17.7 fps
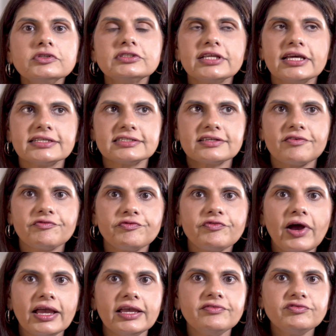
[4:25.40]
to test
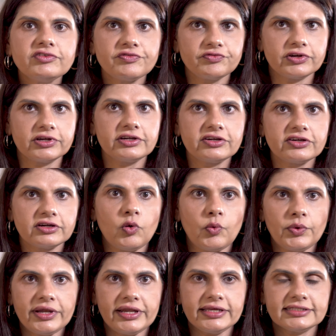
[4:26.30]
5 different
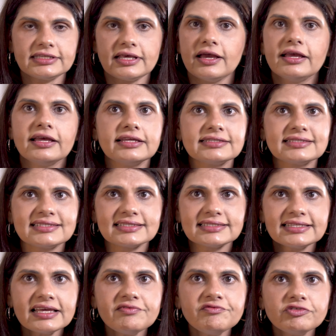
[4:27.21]
overlays. It's the
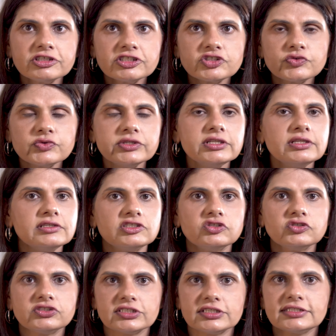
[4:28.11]
same visual,
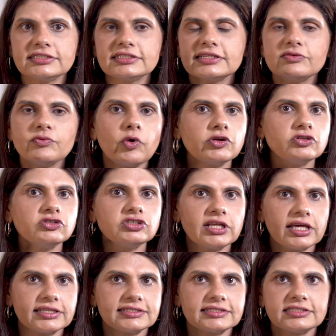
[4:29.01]
you want to
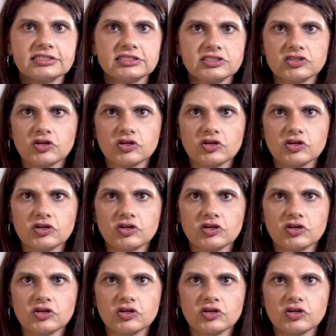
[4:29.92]
test